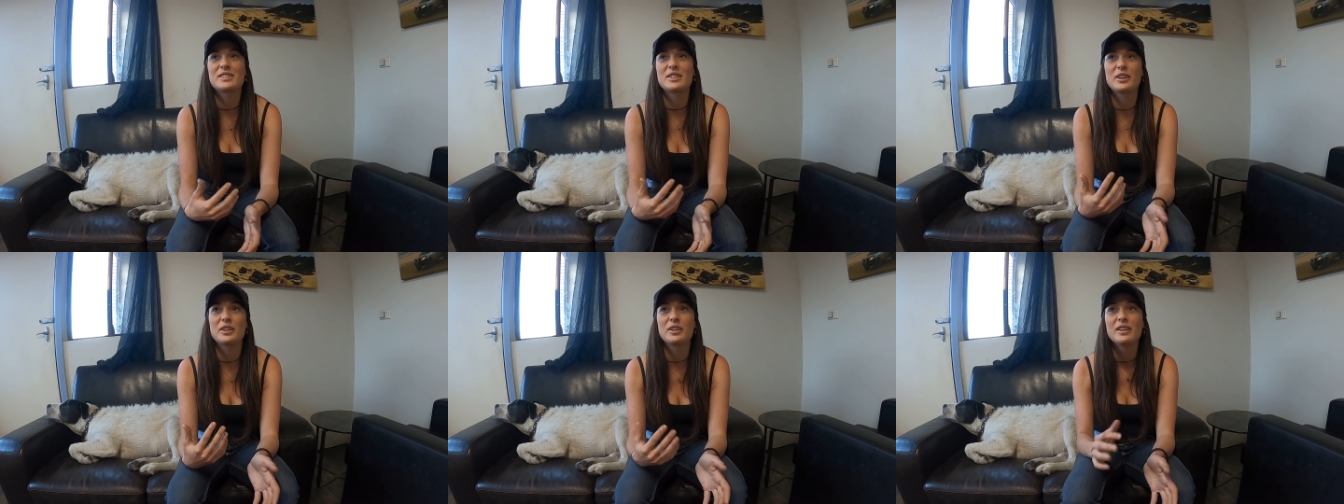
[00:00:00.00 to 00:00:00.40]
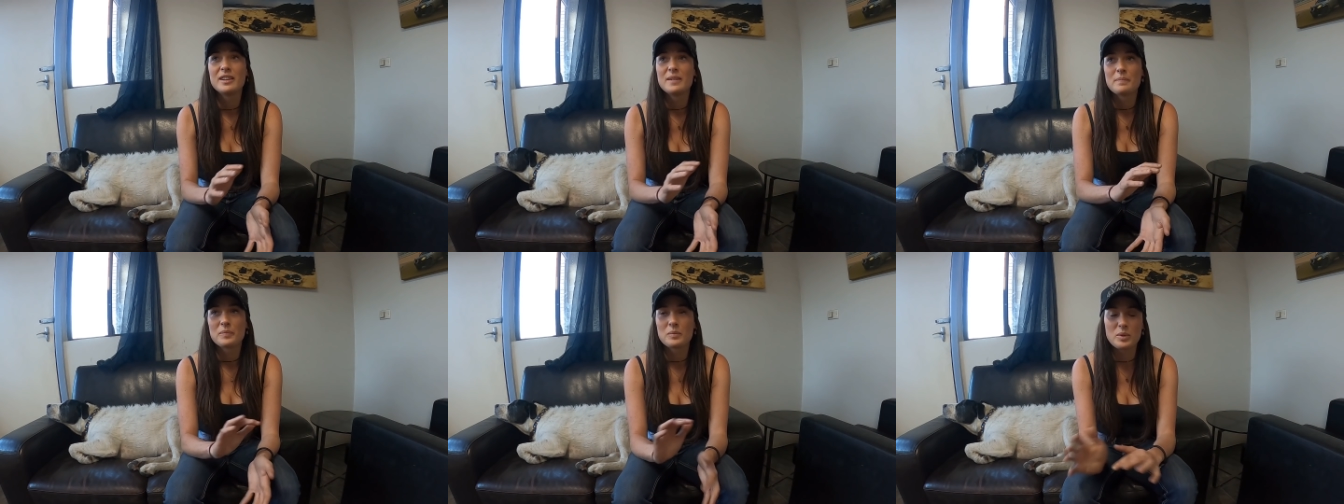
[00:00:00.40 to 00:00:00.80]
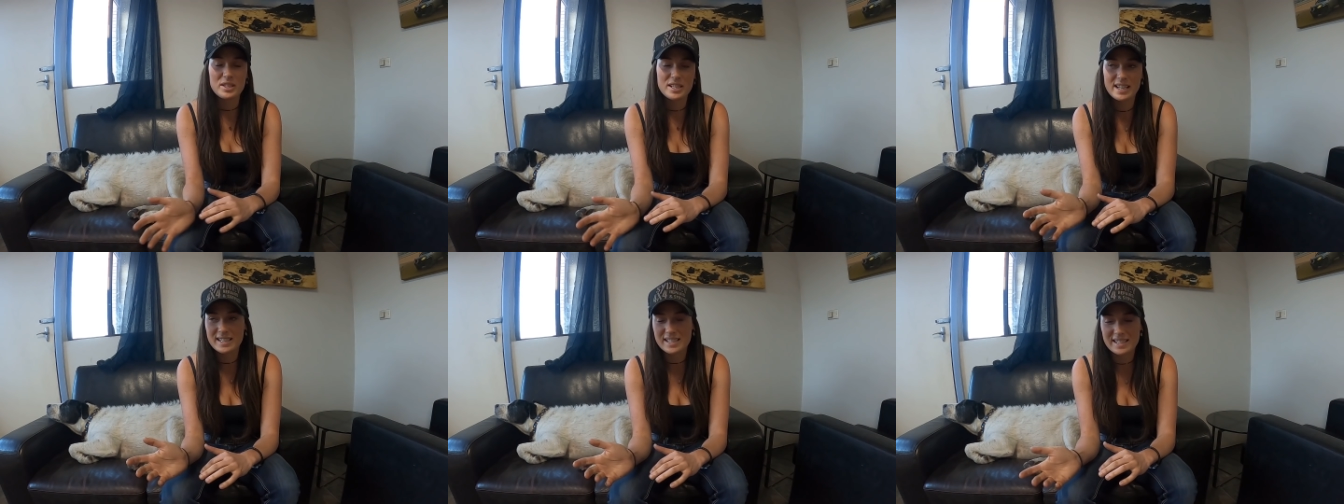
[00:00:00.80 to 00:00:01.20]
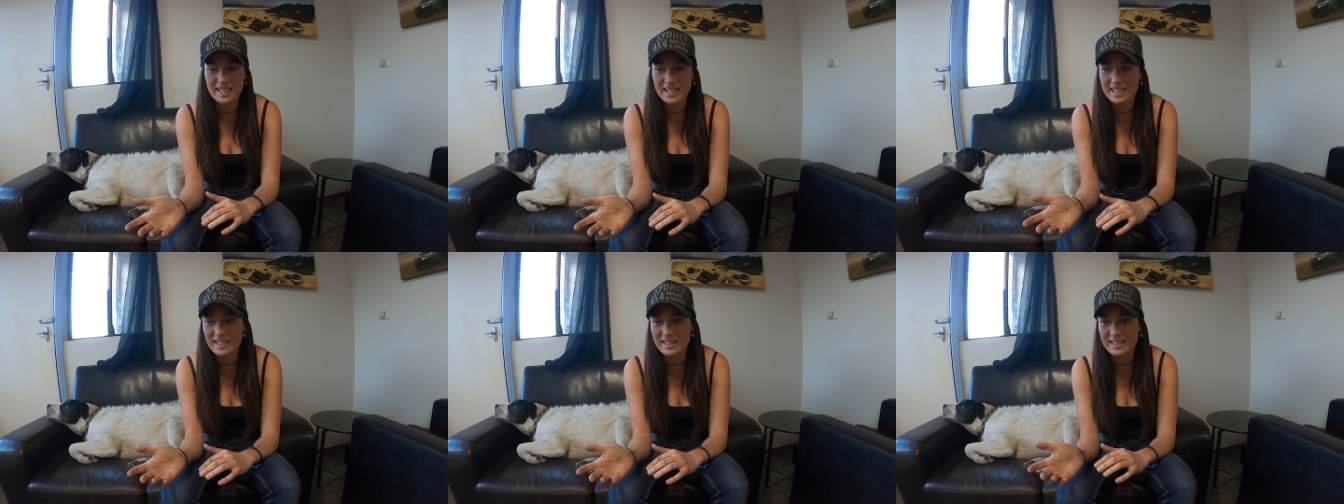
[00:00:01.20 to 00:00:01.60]
So when you get to the
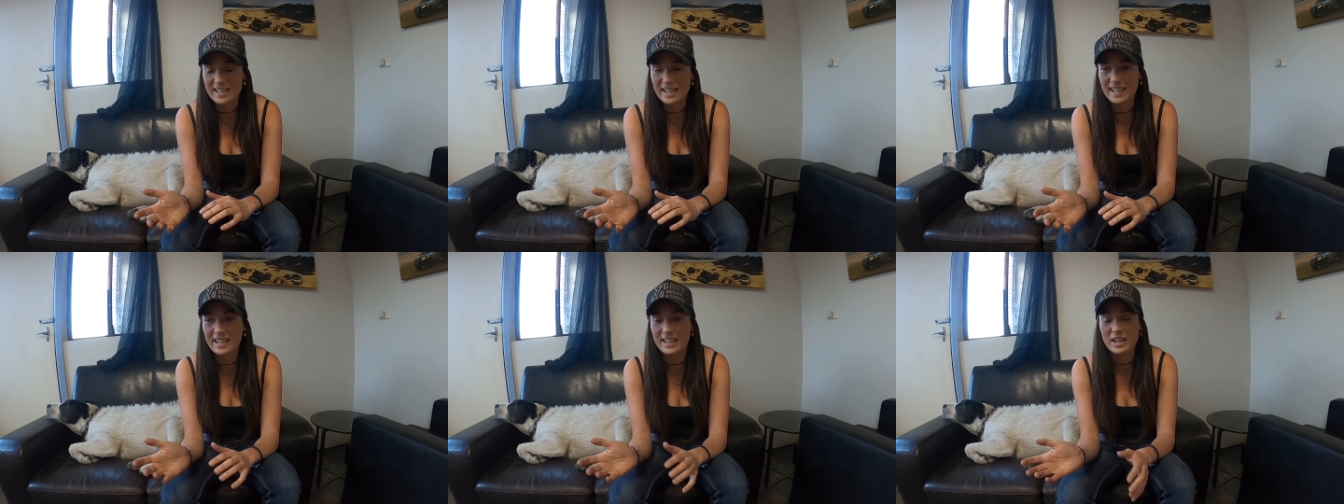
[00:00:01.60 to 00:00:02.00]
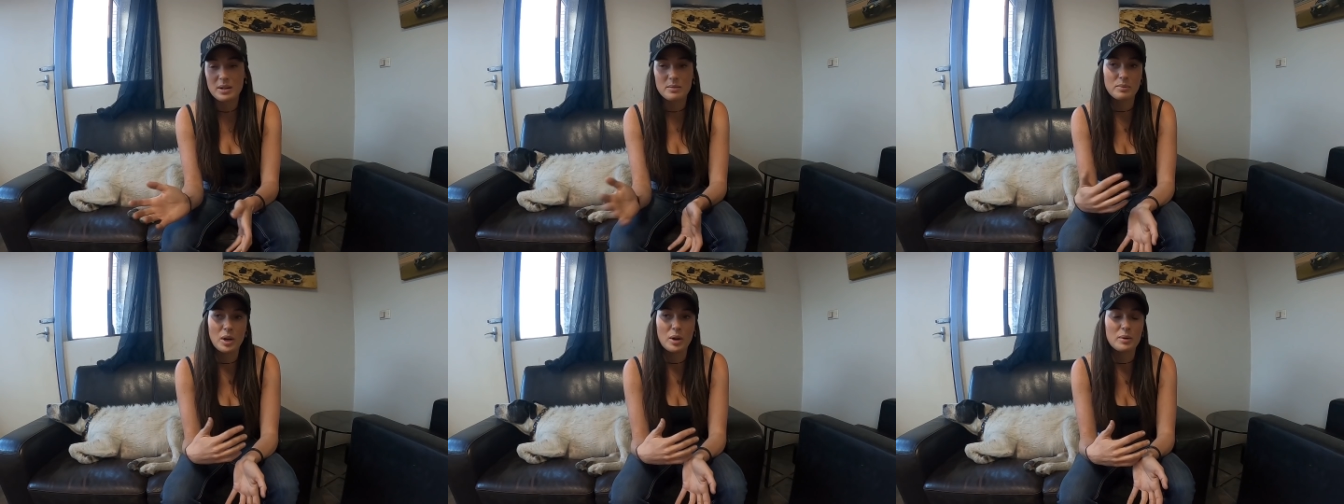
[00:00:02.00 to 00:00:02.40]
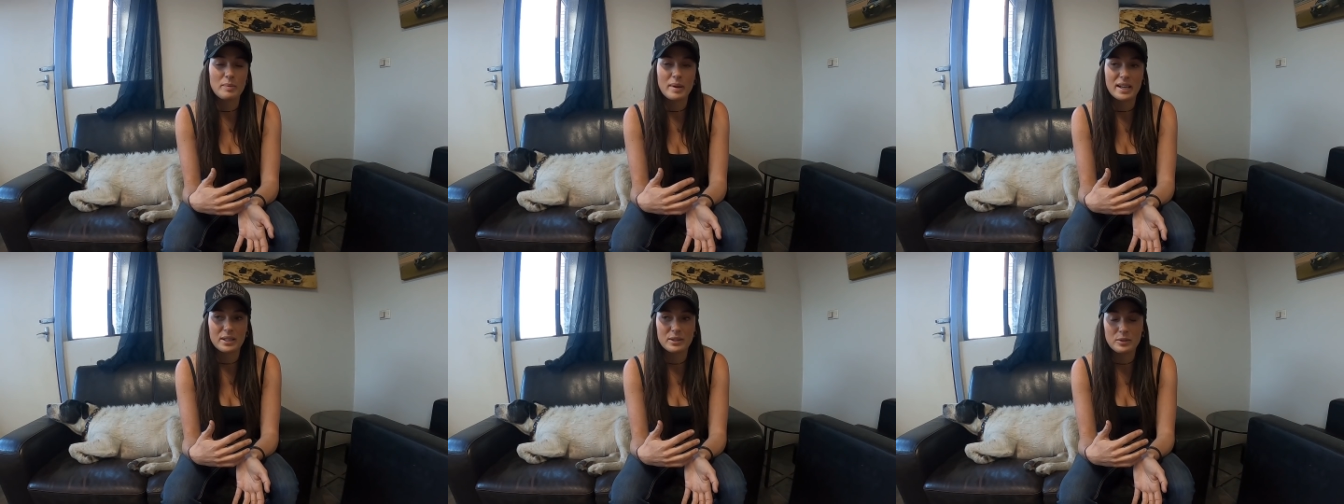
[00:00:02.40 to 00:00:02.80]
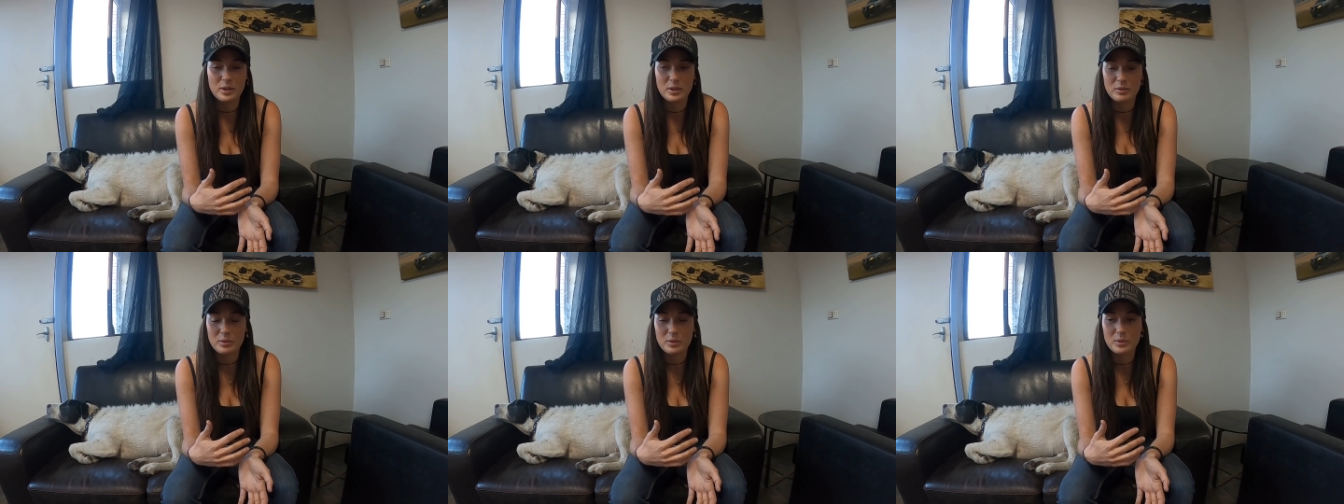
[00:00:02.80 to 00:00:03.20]
end of the day and I'm going back and
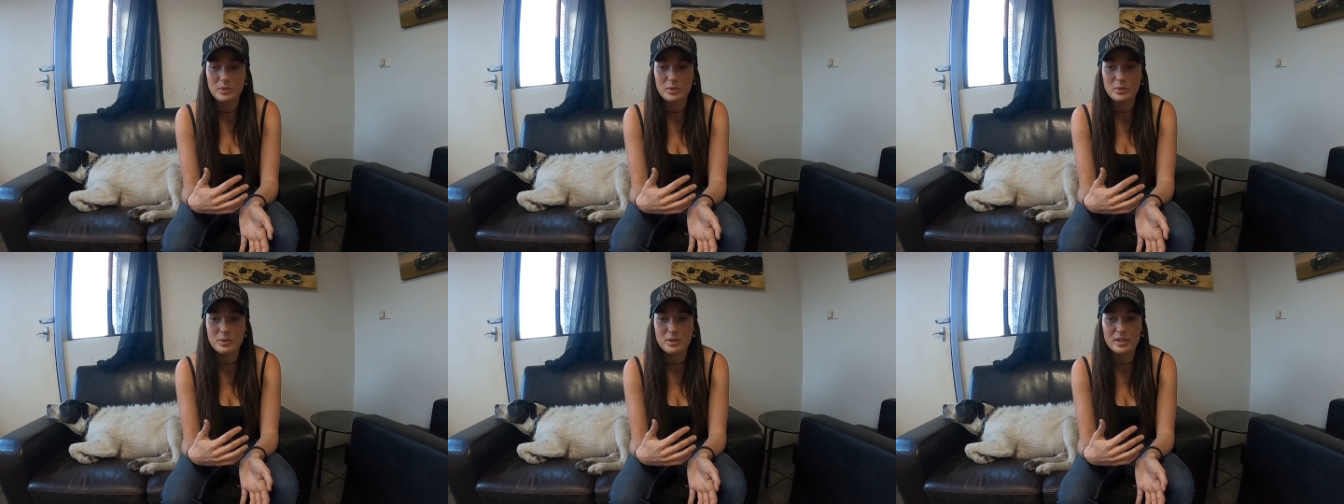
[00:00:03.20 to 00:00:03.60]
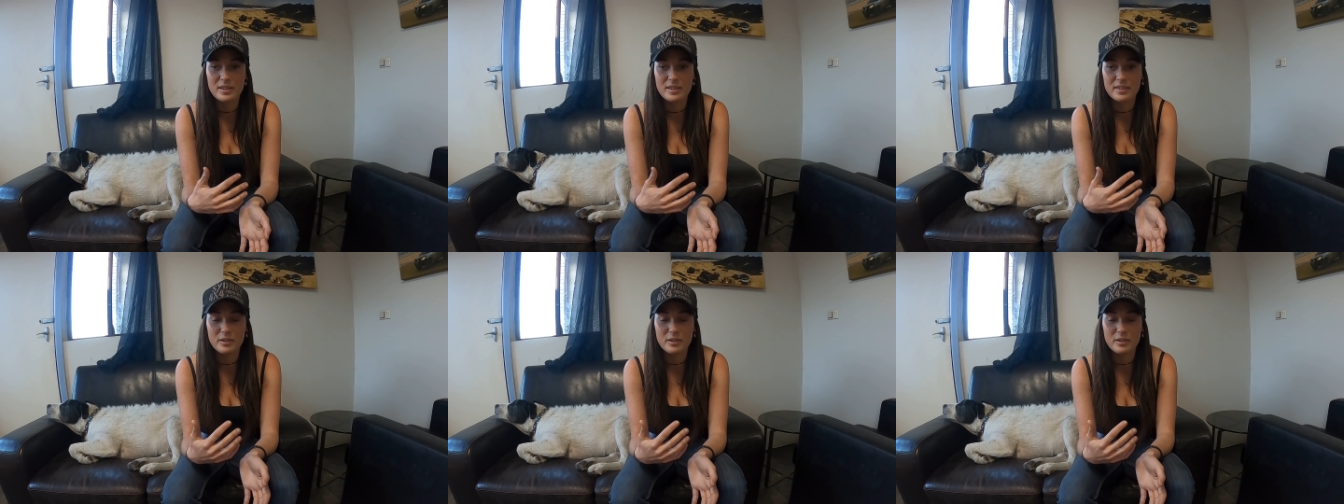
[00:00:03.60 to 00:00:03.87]
looking through all